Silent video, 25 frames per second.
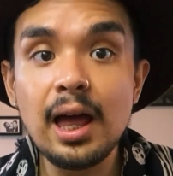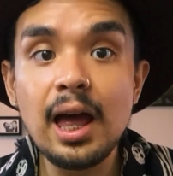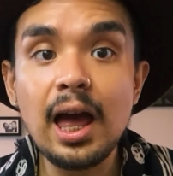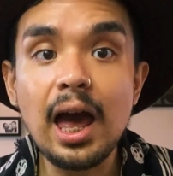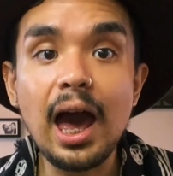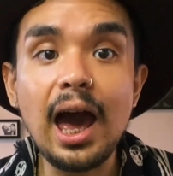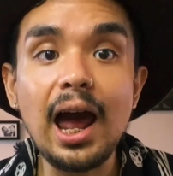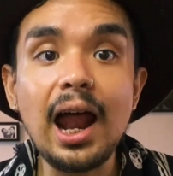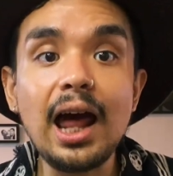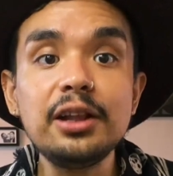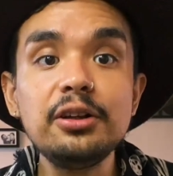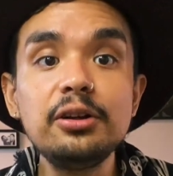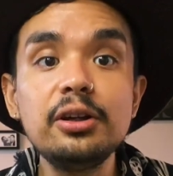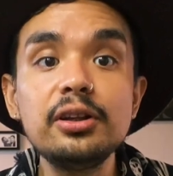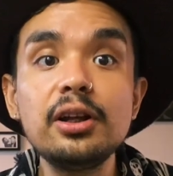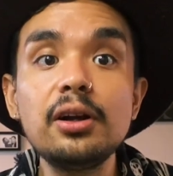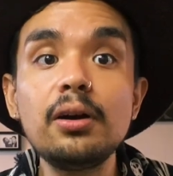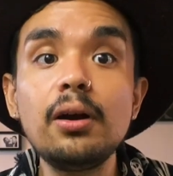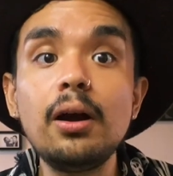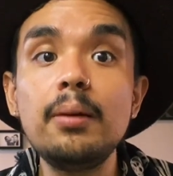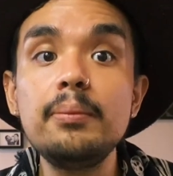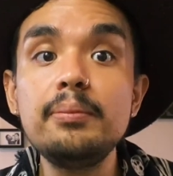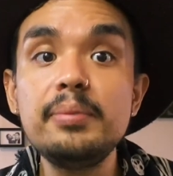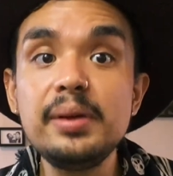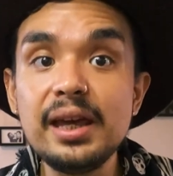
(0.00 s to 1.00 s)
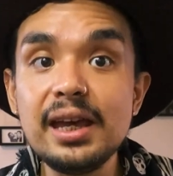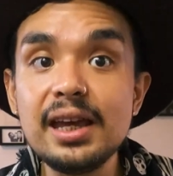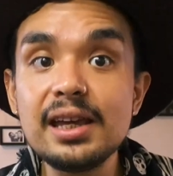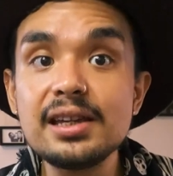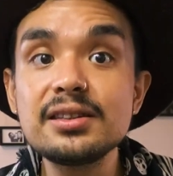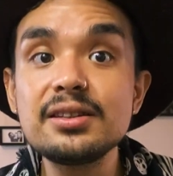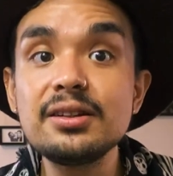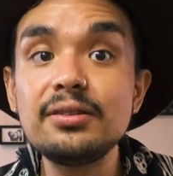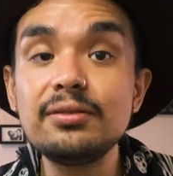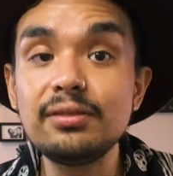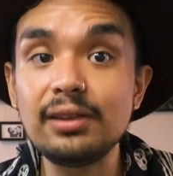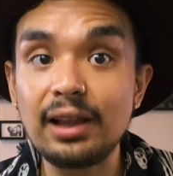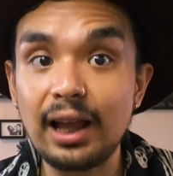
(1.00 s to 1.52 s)
And I know there are beings
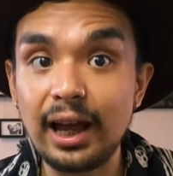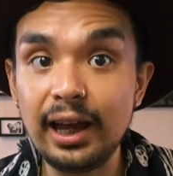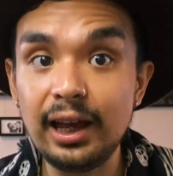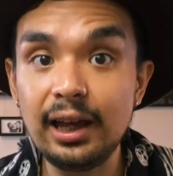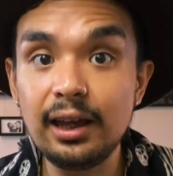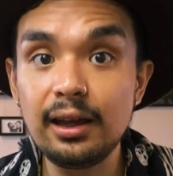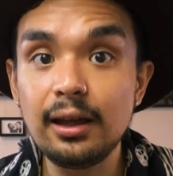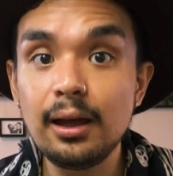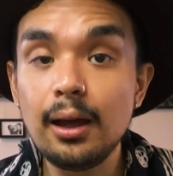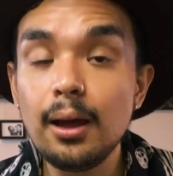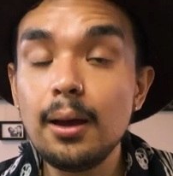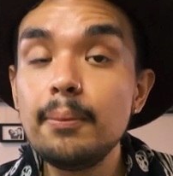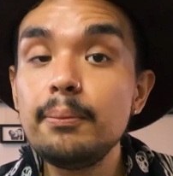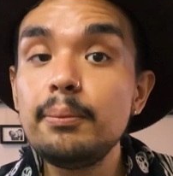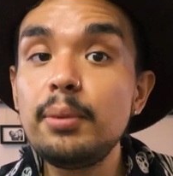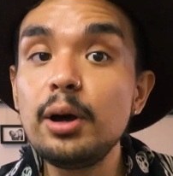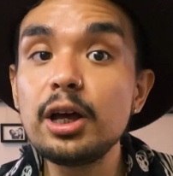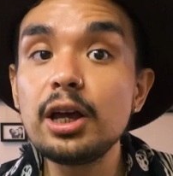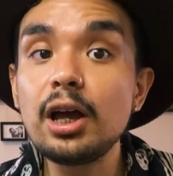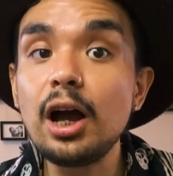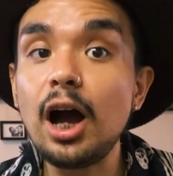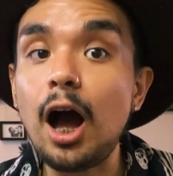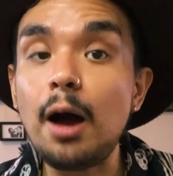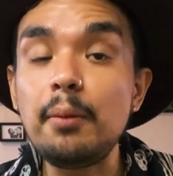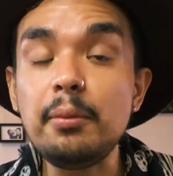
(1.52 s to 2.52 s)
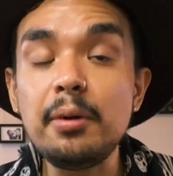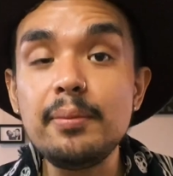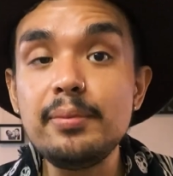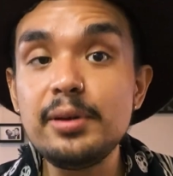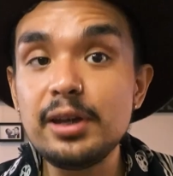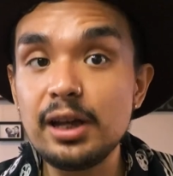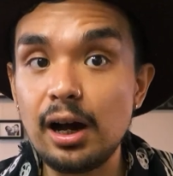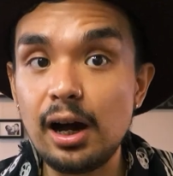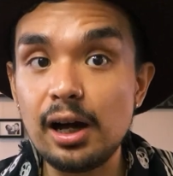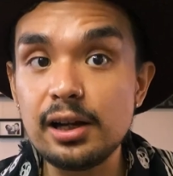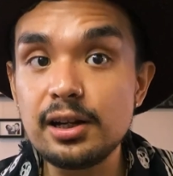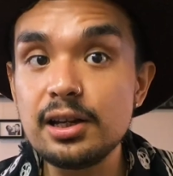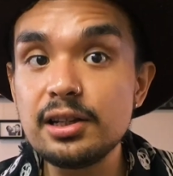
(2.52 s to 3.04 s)
of light, but yeah, I'm gonna be
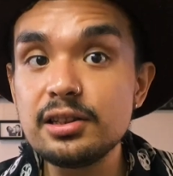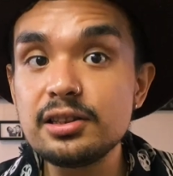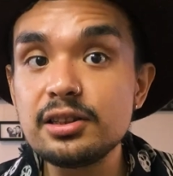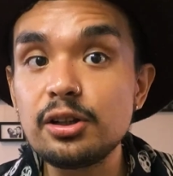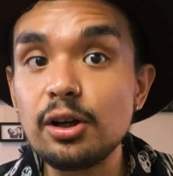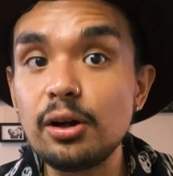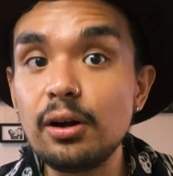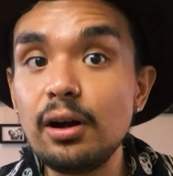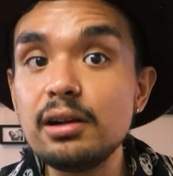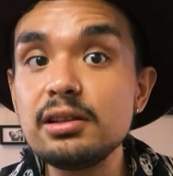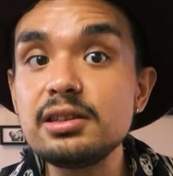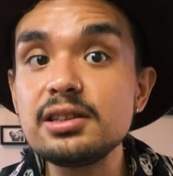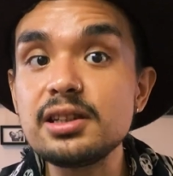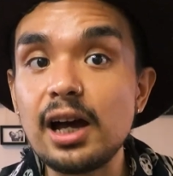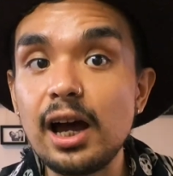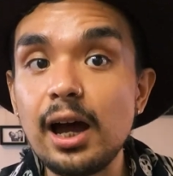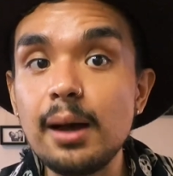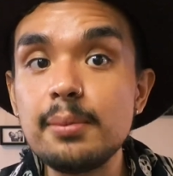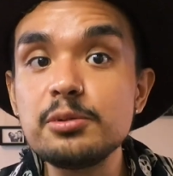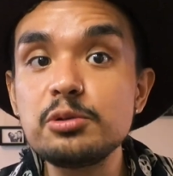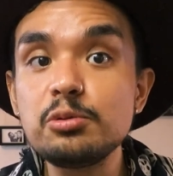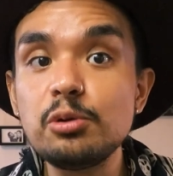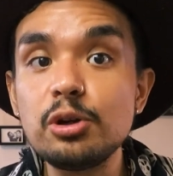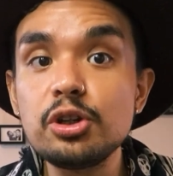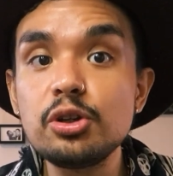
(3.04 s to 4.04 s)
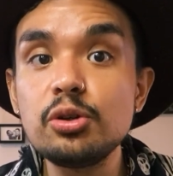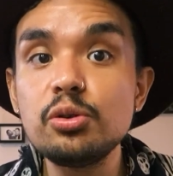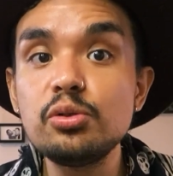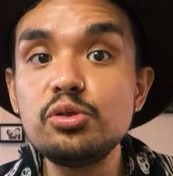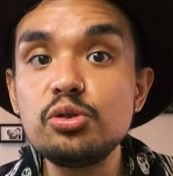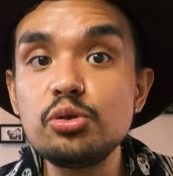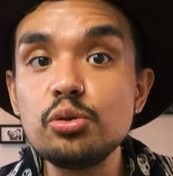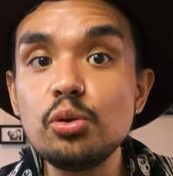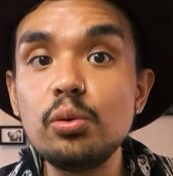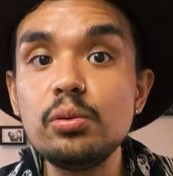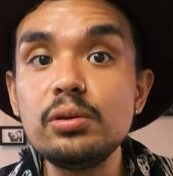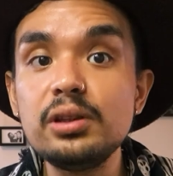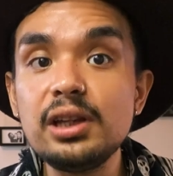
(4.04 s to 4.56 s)
honest, there are times where you
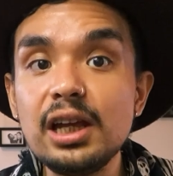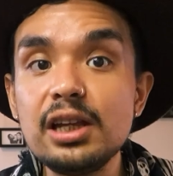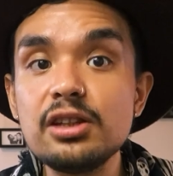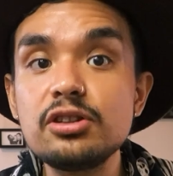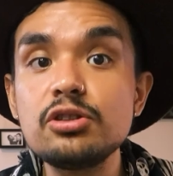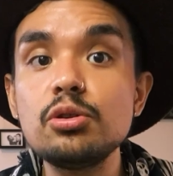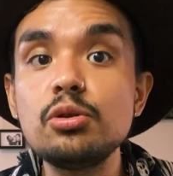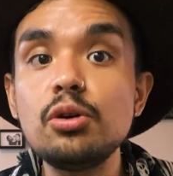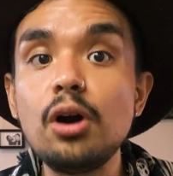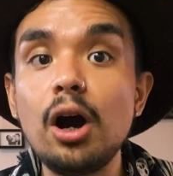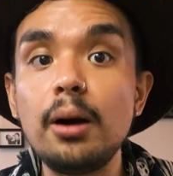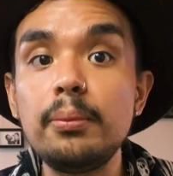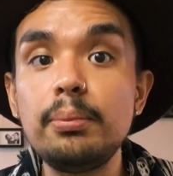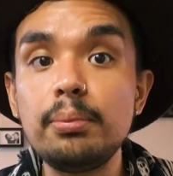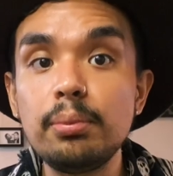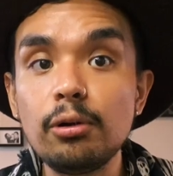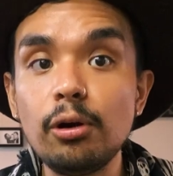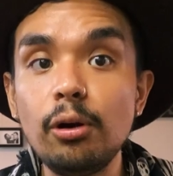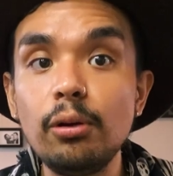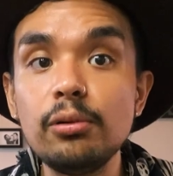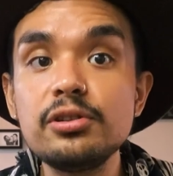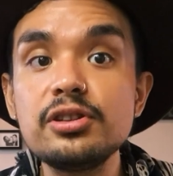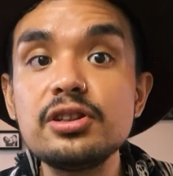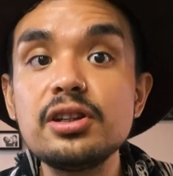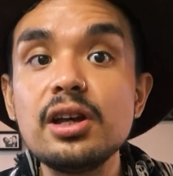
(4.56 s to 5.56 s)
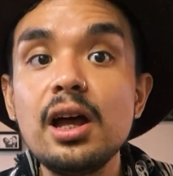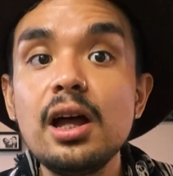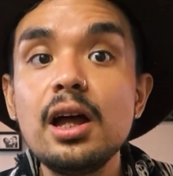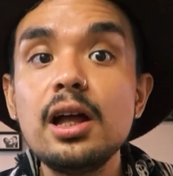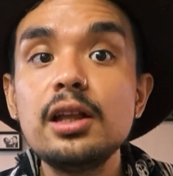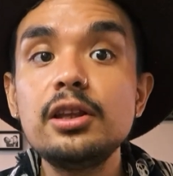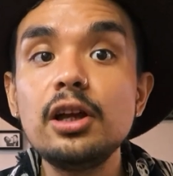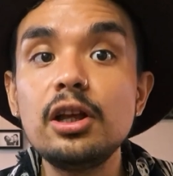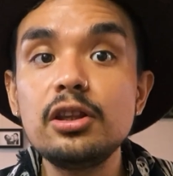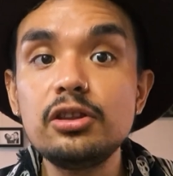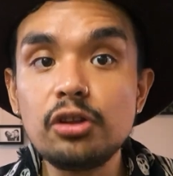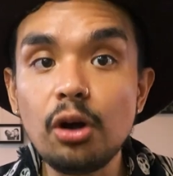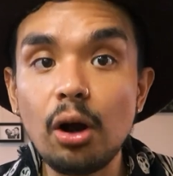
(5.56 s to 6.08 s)
do need to approach
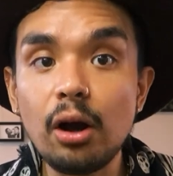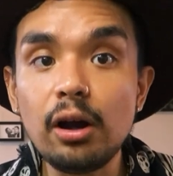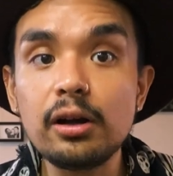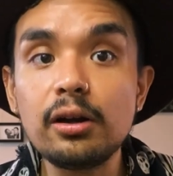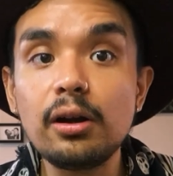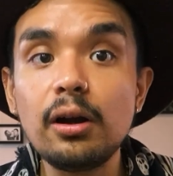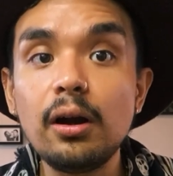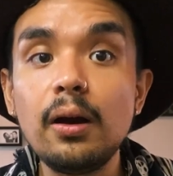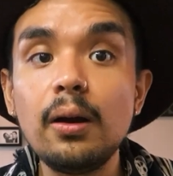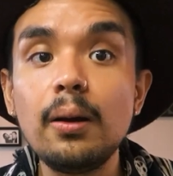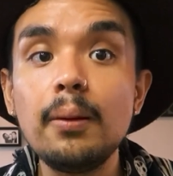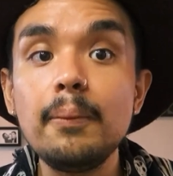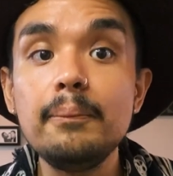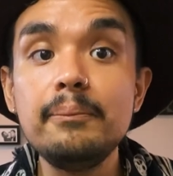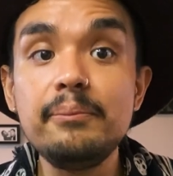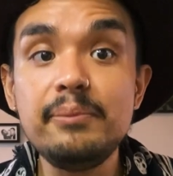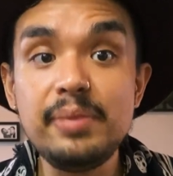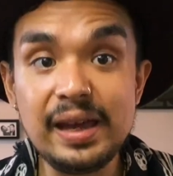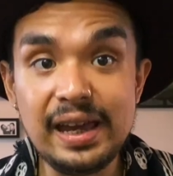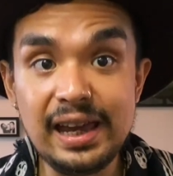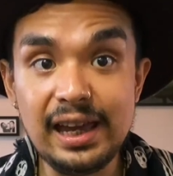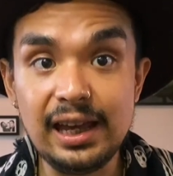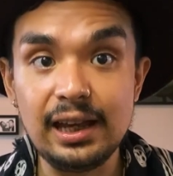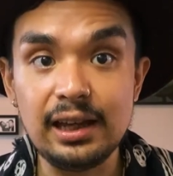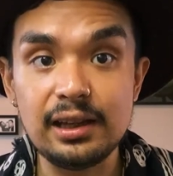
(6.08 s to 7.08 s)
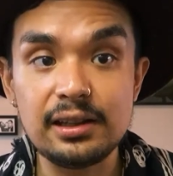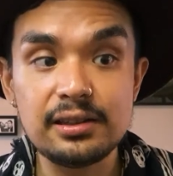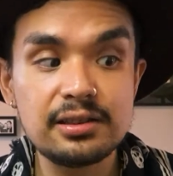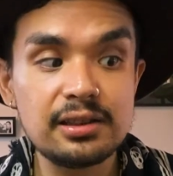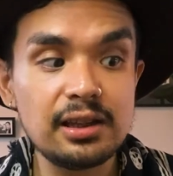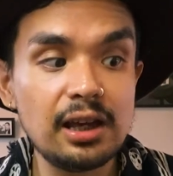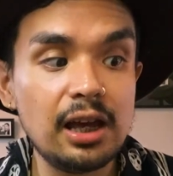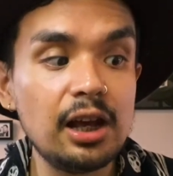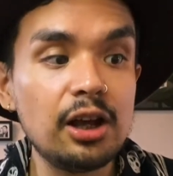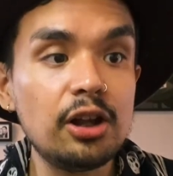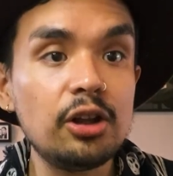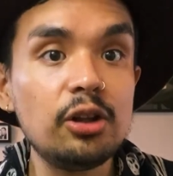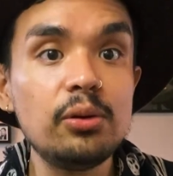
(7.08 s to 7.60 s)
the darker beings,
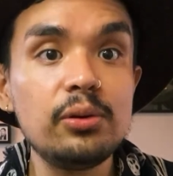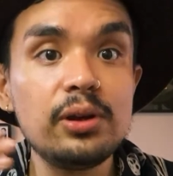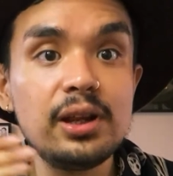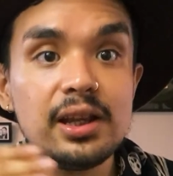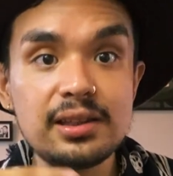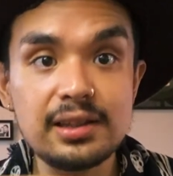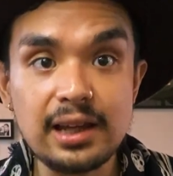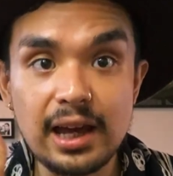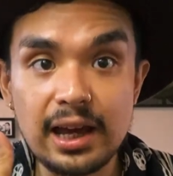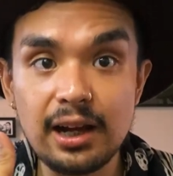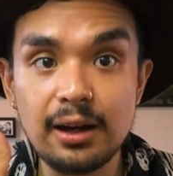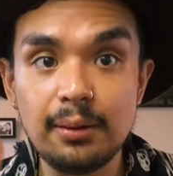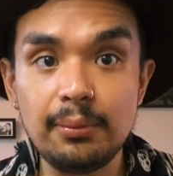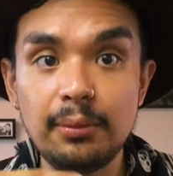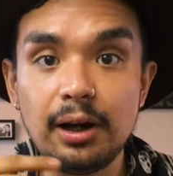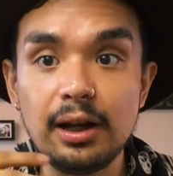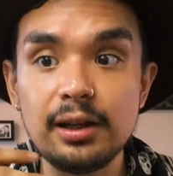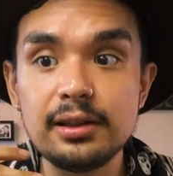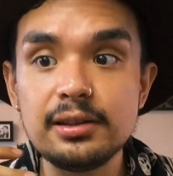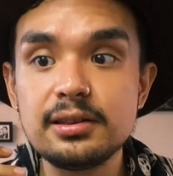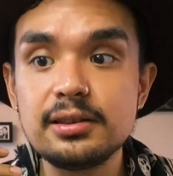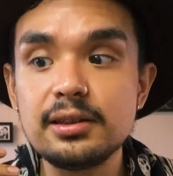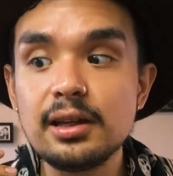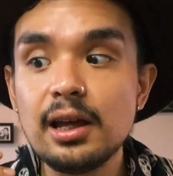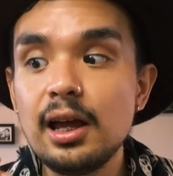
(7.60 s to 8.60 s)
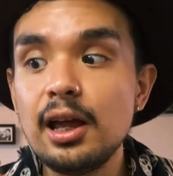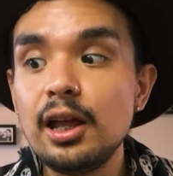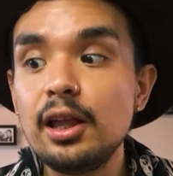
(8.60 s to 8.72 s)
including daemons.